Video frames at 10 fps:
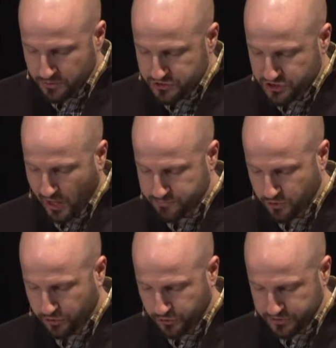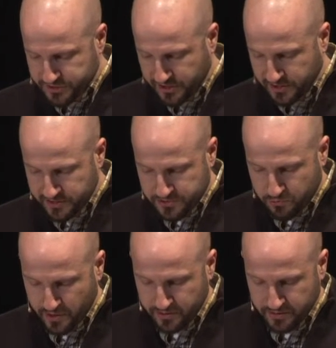chapter 13 is
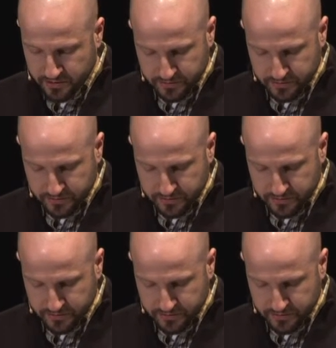when